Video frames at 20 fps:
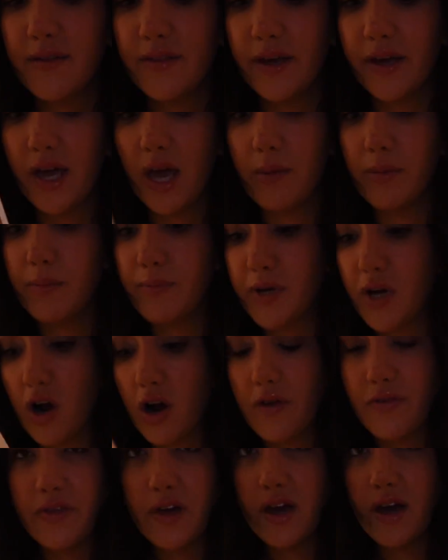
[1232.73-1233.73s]
They came in
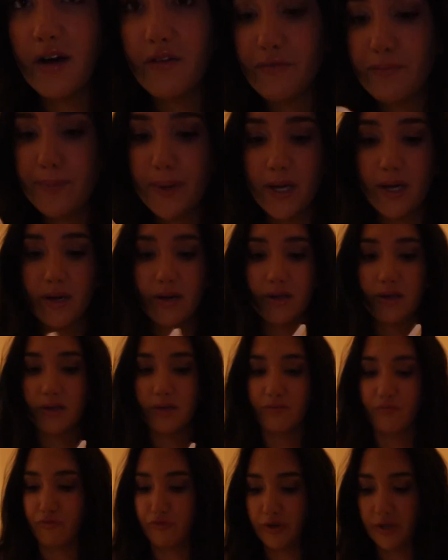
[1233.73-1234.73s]
PR and they have been
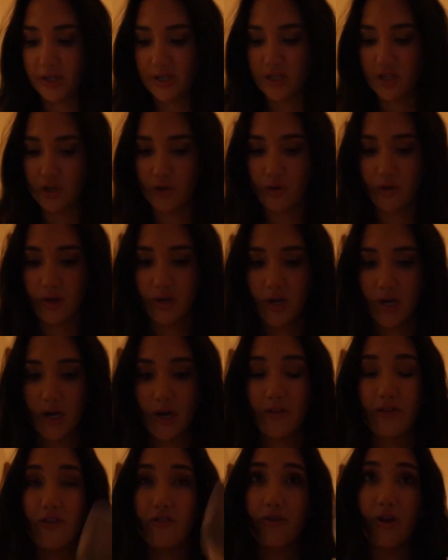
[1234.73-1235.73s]
really cute.
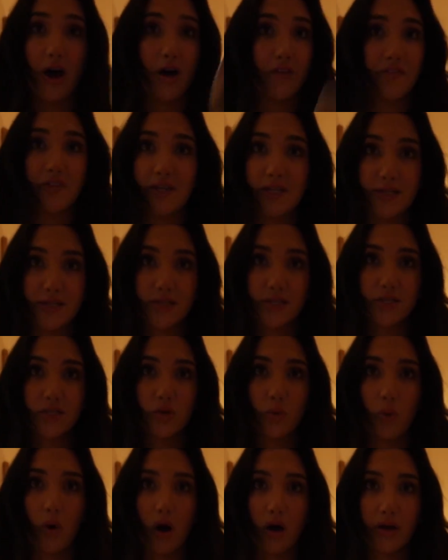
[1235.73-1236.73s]
They're not the easiest
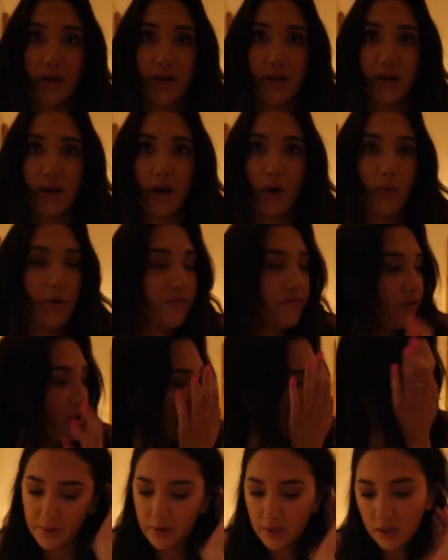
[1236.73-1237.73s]
to walk in,
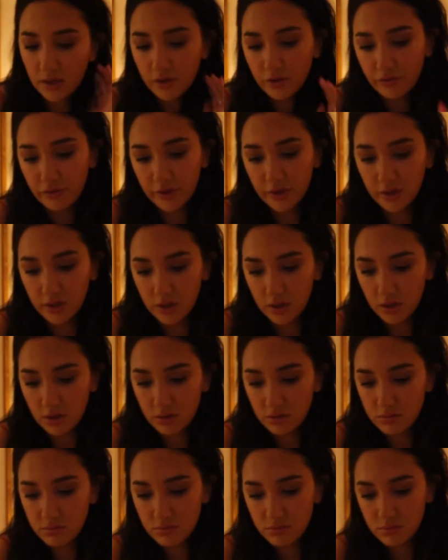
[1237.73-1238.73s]
however, but they look really
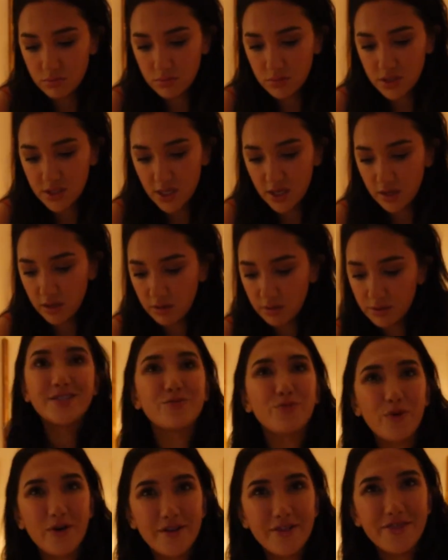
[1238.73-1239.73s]
cute. So
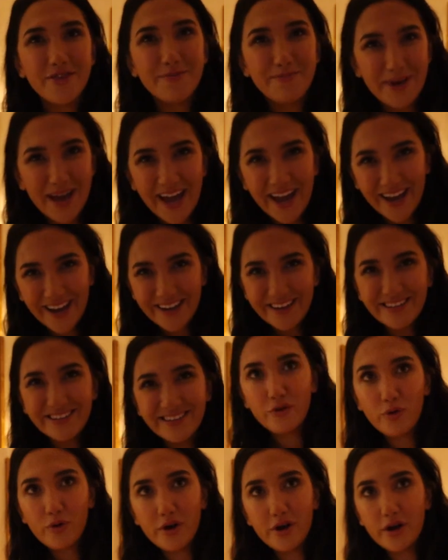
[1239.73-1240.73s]
it's worth the pain
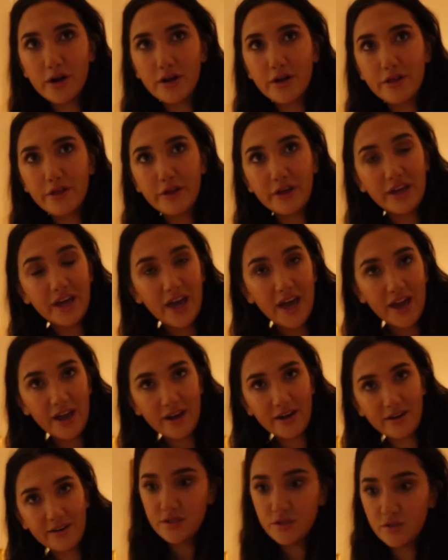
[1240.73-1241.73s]
for the gain.